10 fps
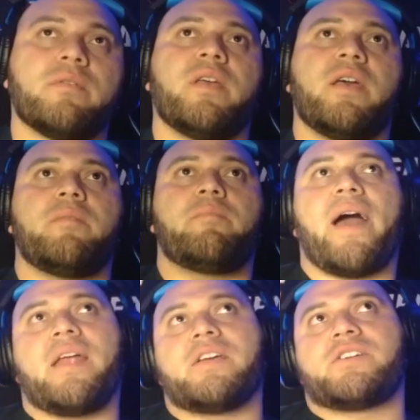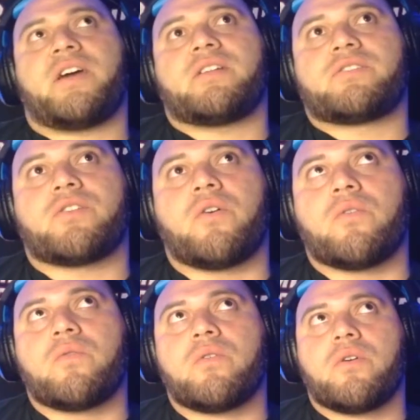Did by any chance,
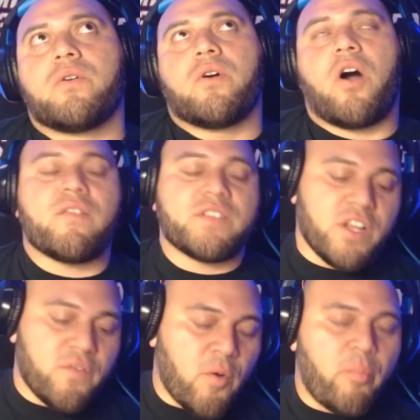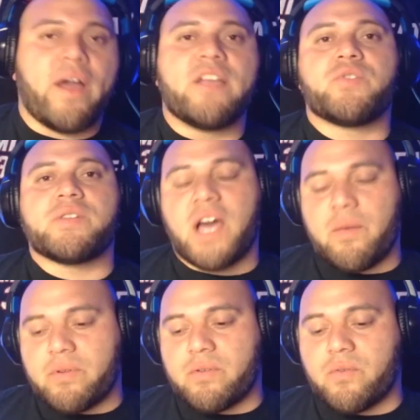so obviously in football injuries
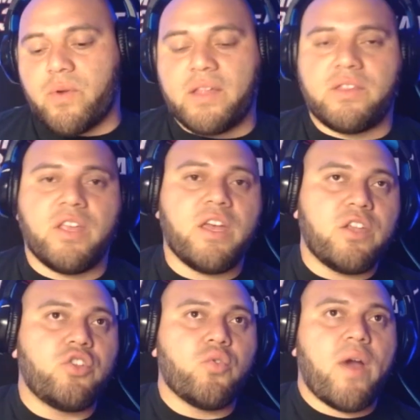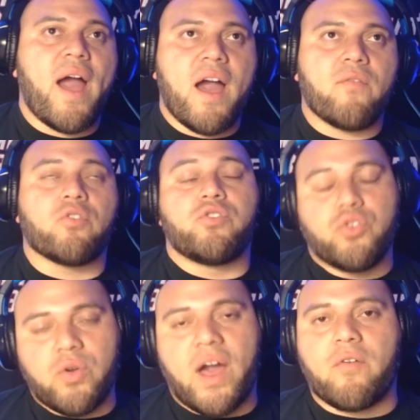happen, right? Did you have or do
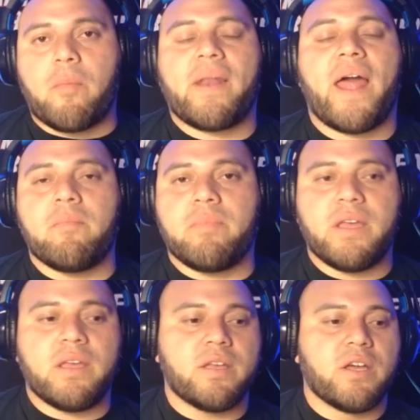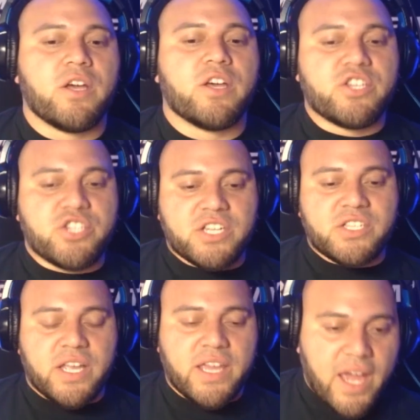you have a plan B
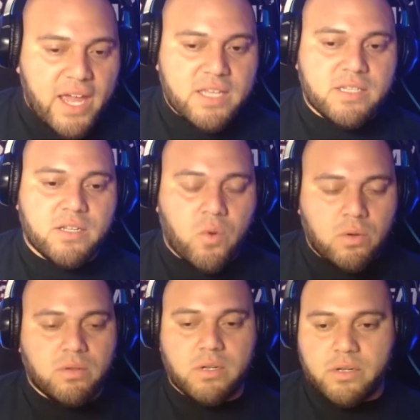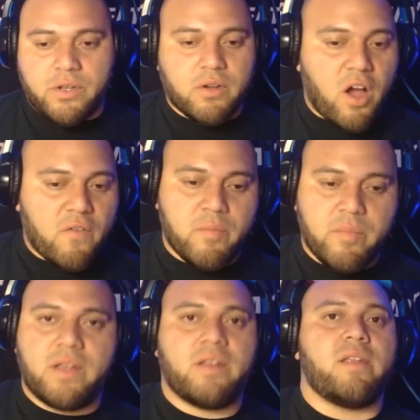just in case, God
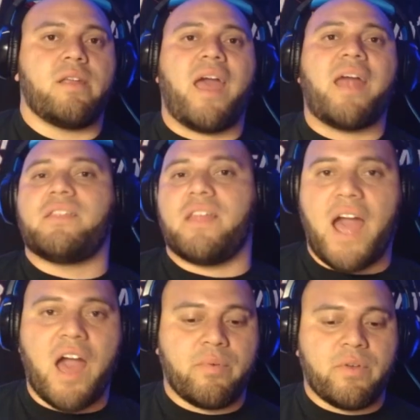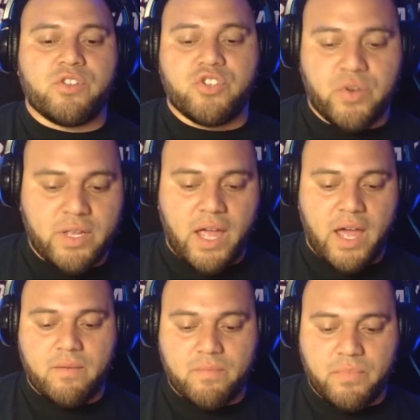forbid, anything happened during
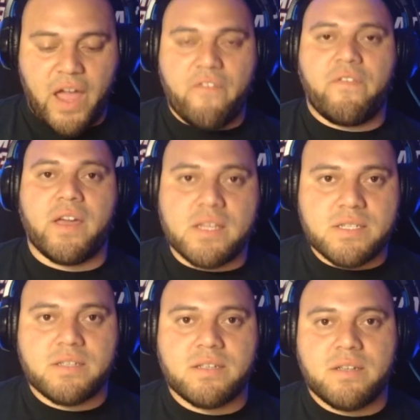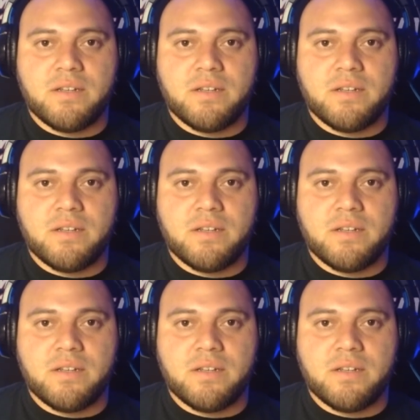that phase?